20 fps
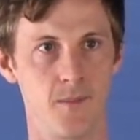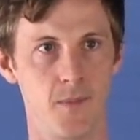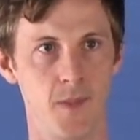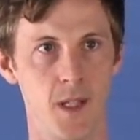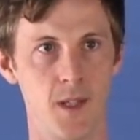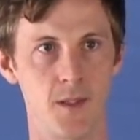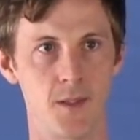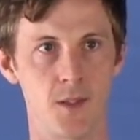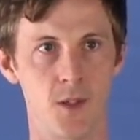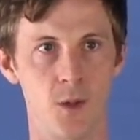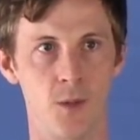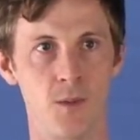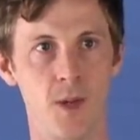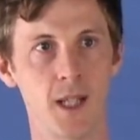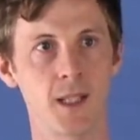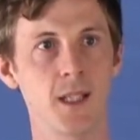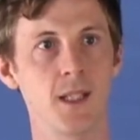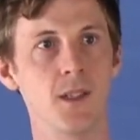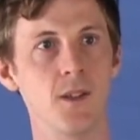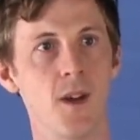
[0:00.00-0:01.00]
And so
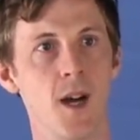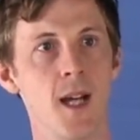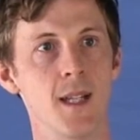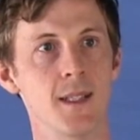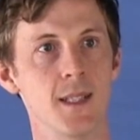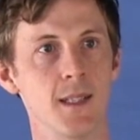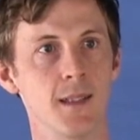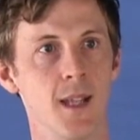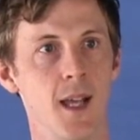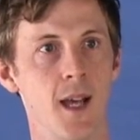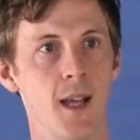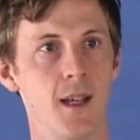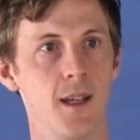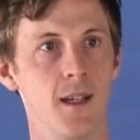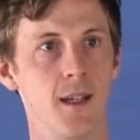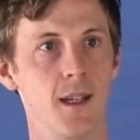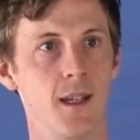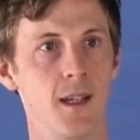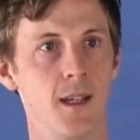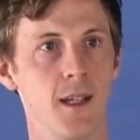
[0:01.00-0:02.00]
recognizing that
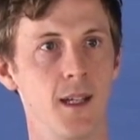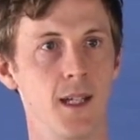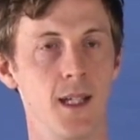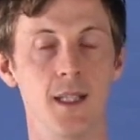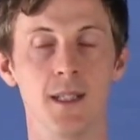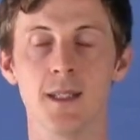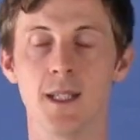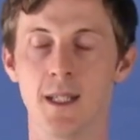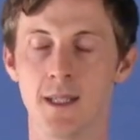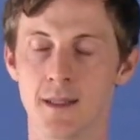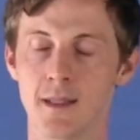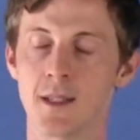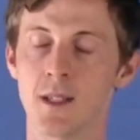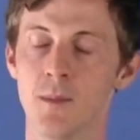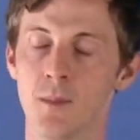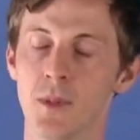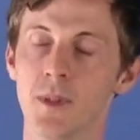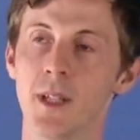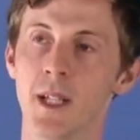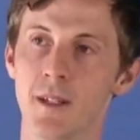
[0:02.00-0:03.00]
it, it is
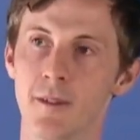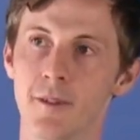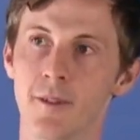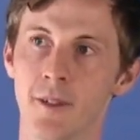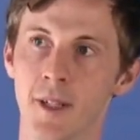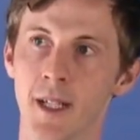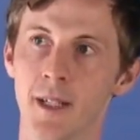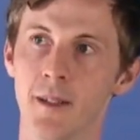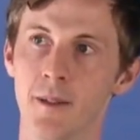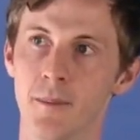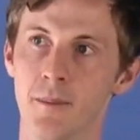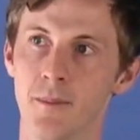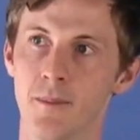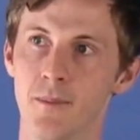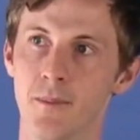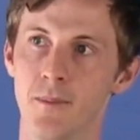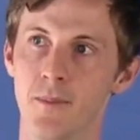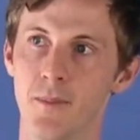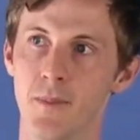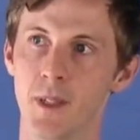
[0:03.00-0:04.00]
complete freedom,
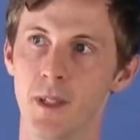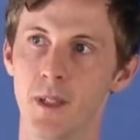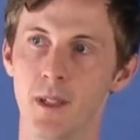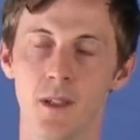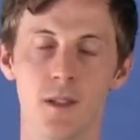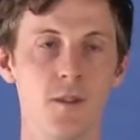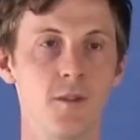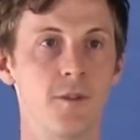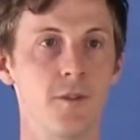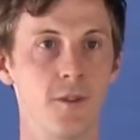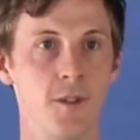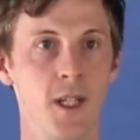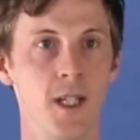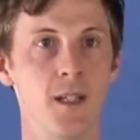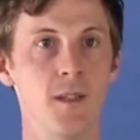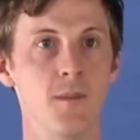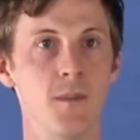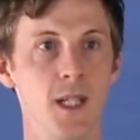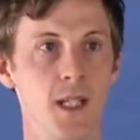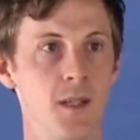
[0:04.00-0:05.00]

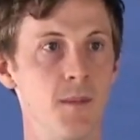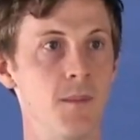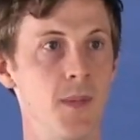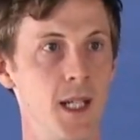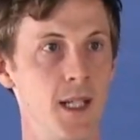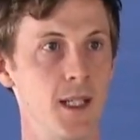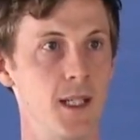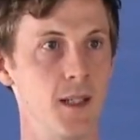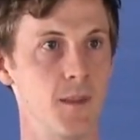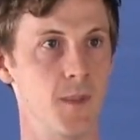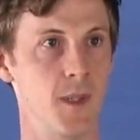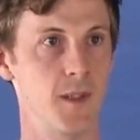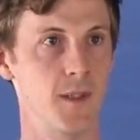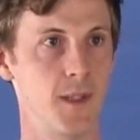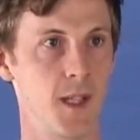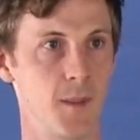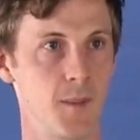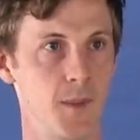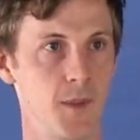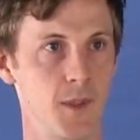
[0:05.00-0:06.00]
freedom in immediate
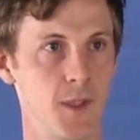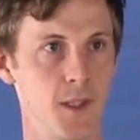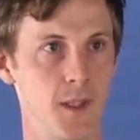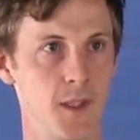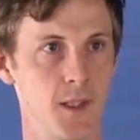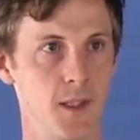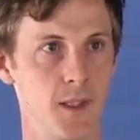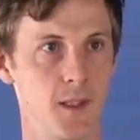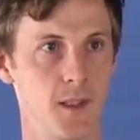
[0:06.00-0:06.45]
perception.